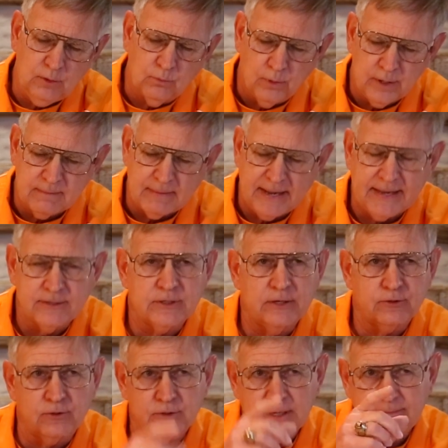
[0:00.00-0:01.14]
One of my
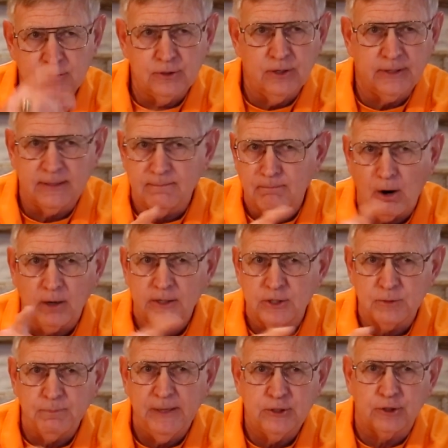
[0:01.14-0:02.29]
ancestors even took and marked
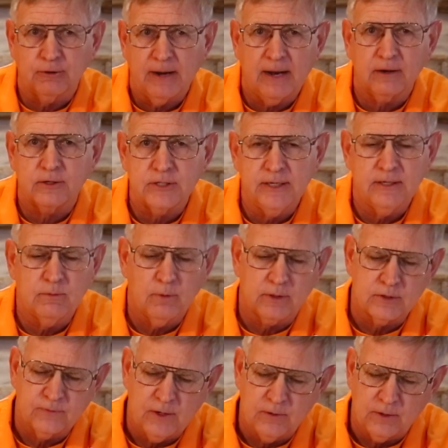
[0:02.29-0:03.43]
his picture out because he didn't
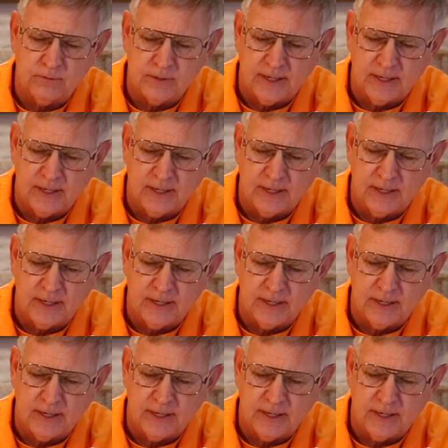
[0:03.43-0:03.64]
want his photo